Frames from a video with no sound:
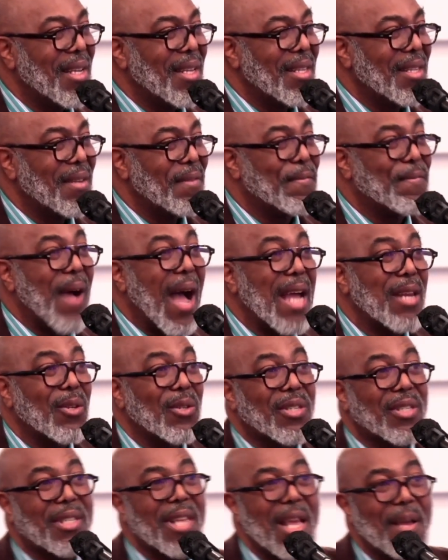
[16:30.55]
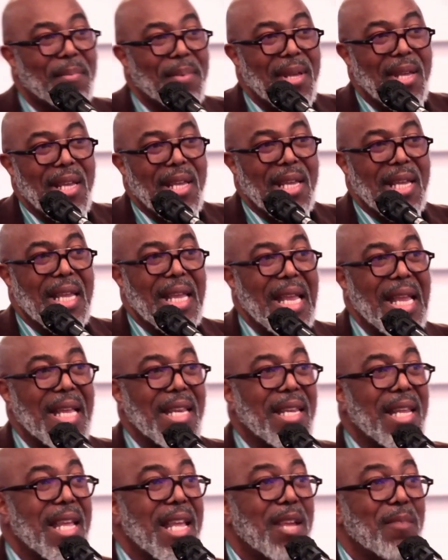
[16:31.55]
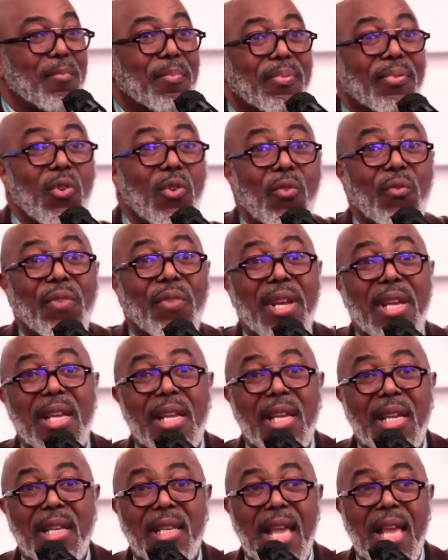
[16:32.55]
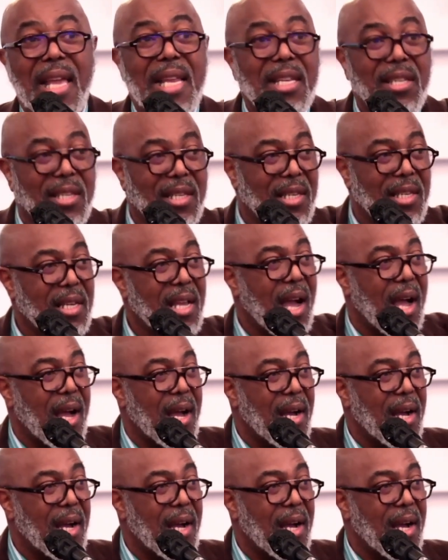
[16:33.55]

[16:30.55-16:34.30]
The final step in him proving that he's God,